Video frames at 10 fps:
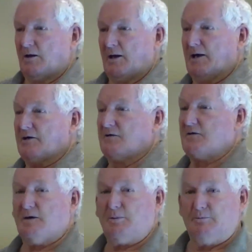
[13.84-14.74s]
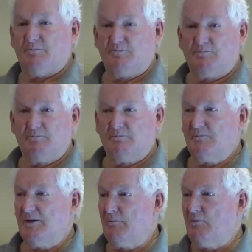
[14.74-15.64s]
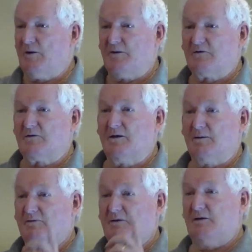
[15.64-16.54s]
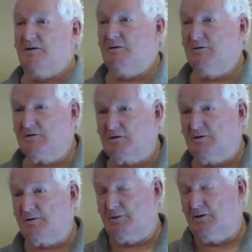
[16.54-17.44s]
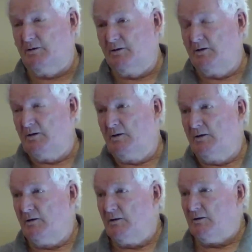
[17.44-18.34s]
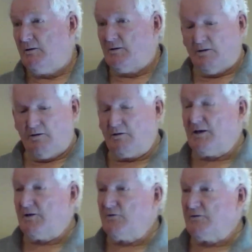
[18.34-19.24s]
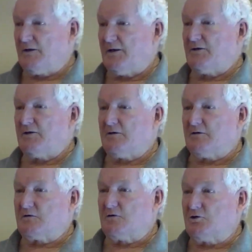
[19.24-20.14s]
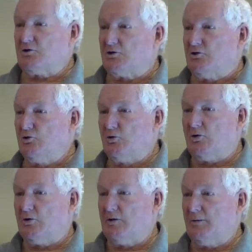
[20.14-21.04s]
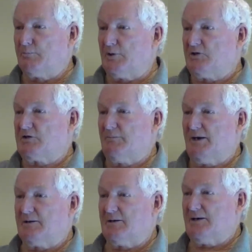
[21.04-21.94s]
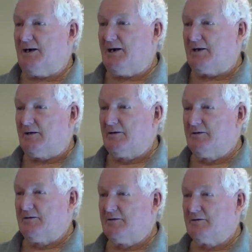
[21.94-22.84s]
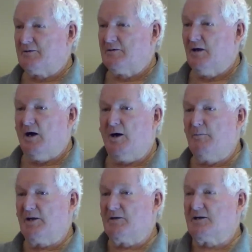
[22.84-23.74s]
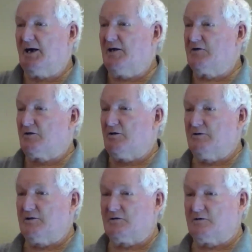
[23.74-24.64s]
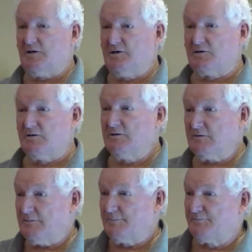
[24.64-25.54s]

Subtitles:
How can you stop him? Number one, stand up and say, excuse me, you can't do that under the Constitution. You're in breach of Magna Carta. Magna Carta's old legislation, is it?